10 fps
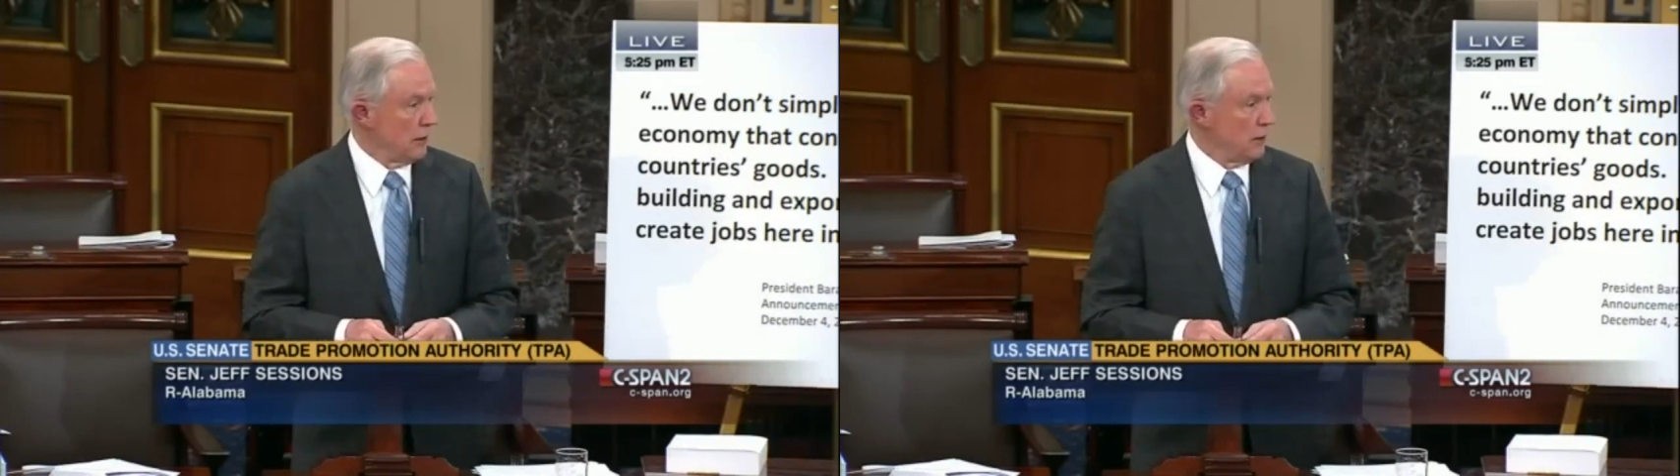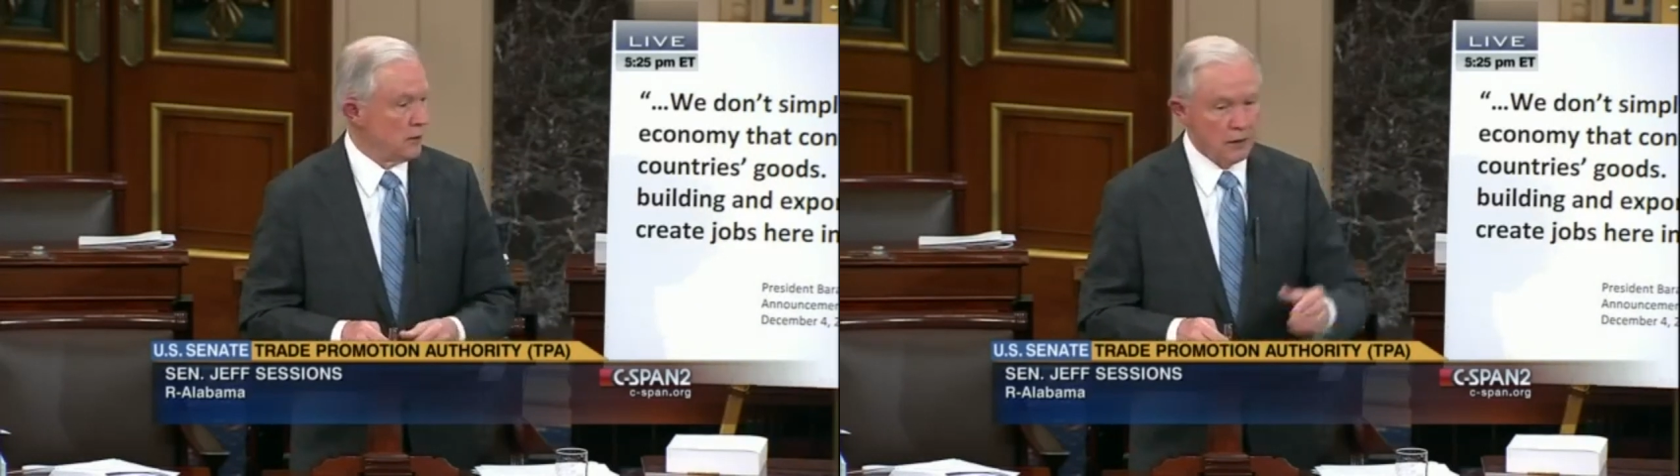
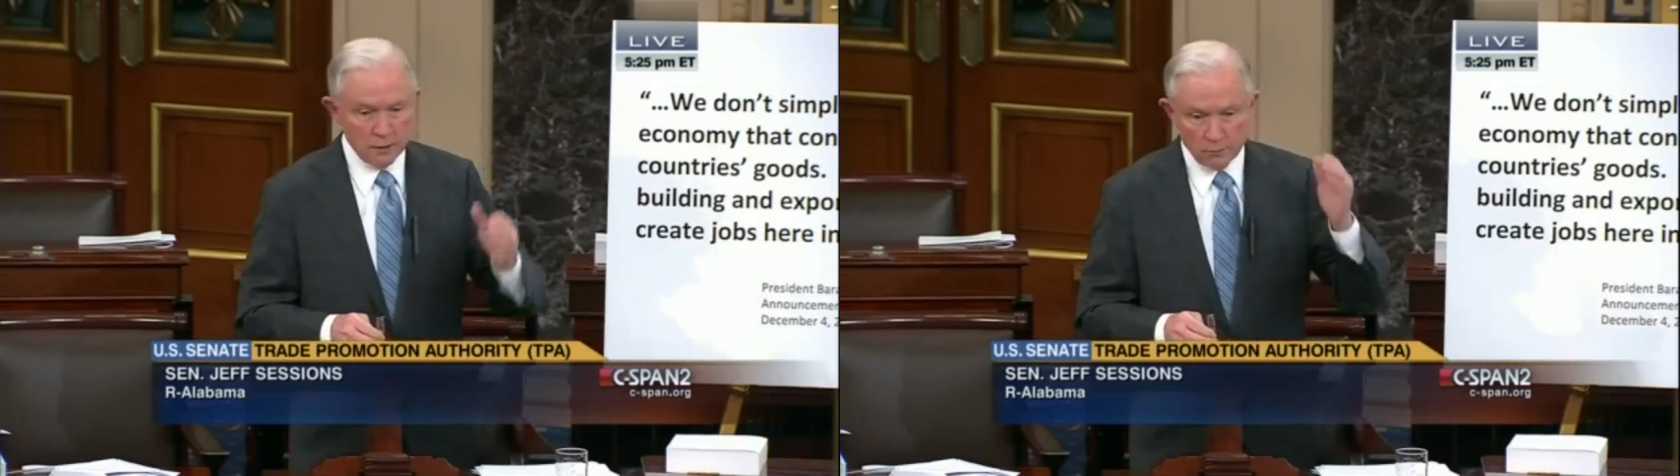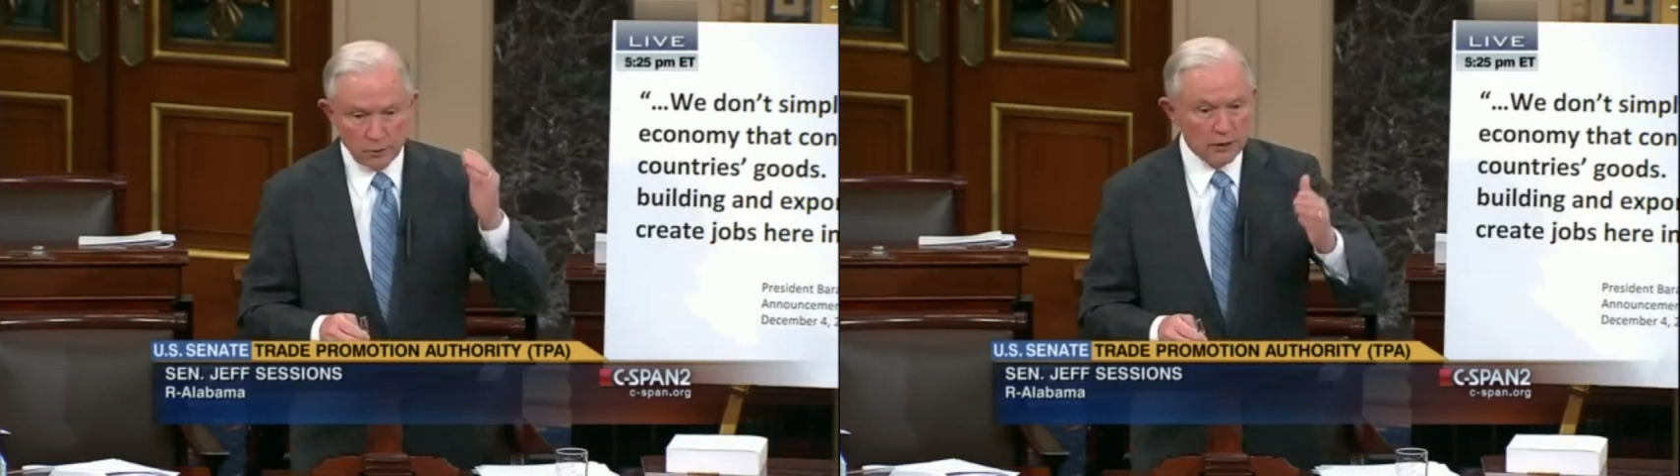here,
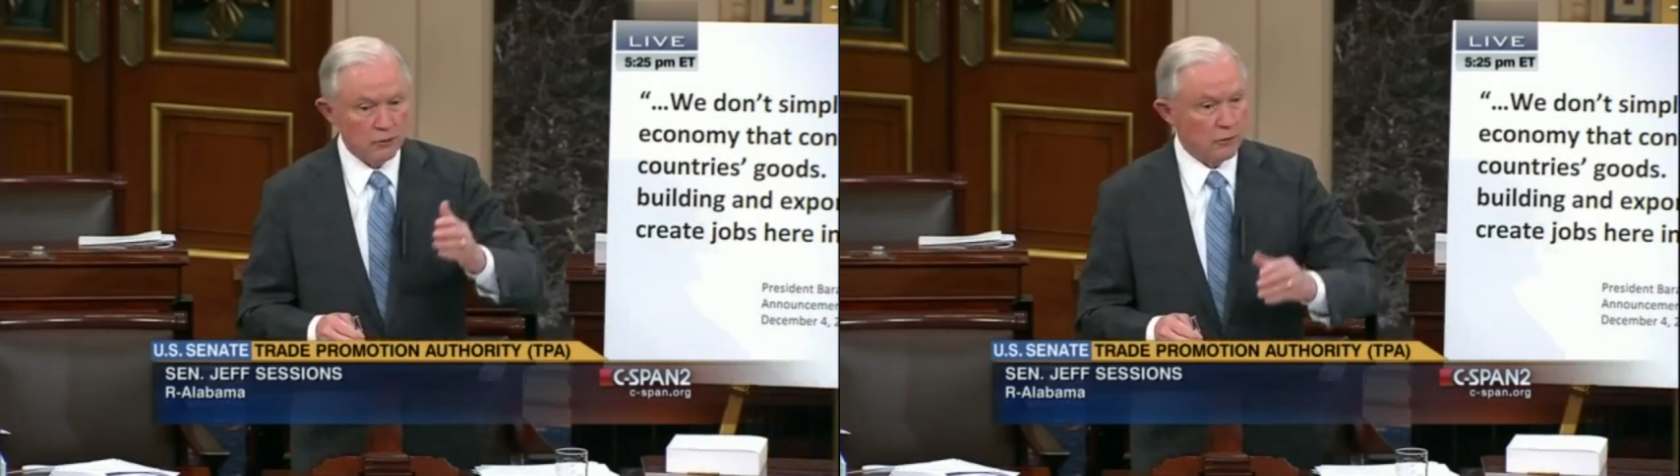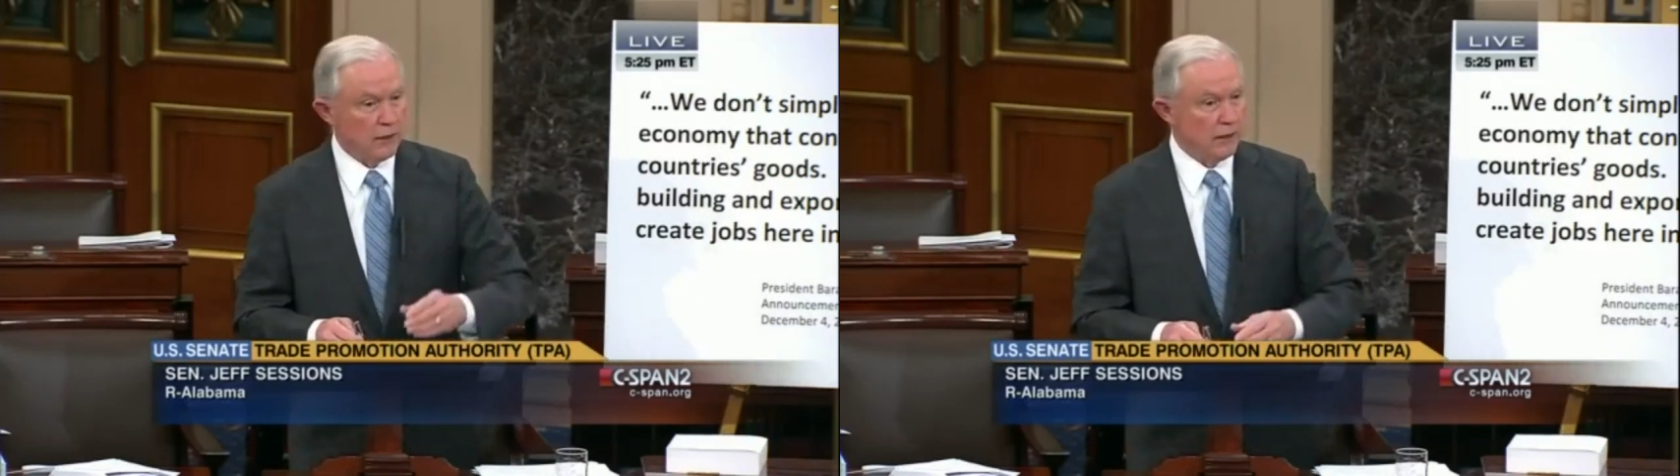bring
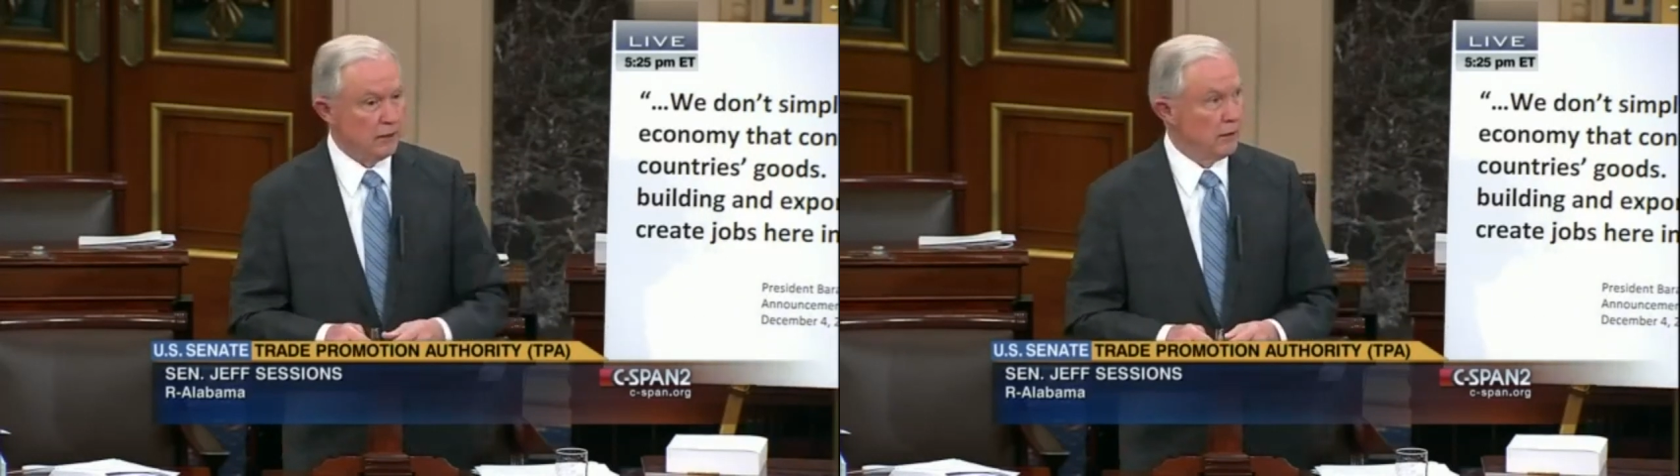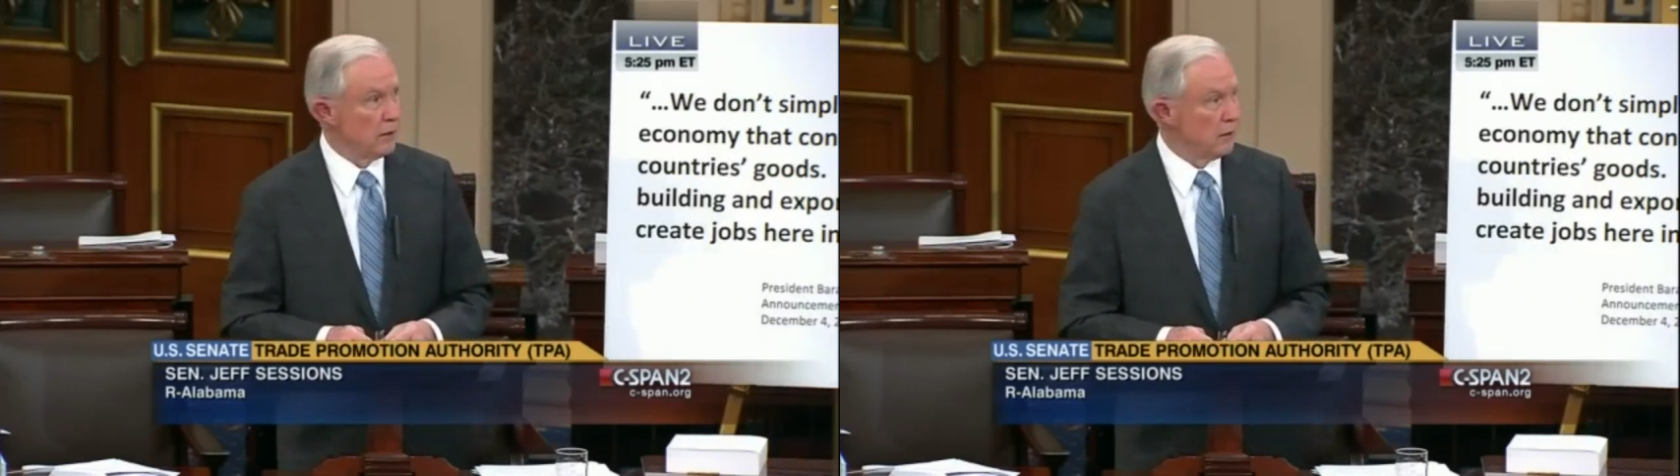
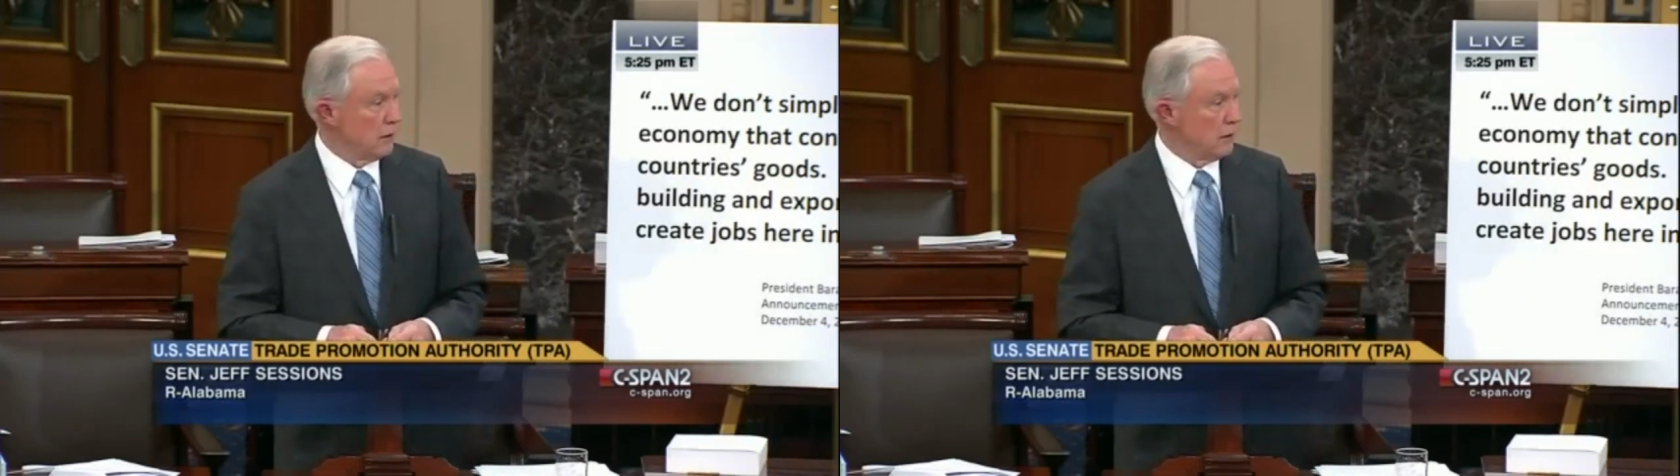trade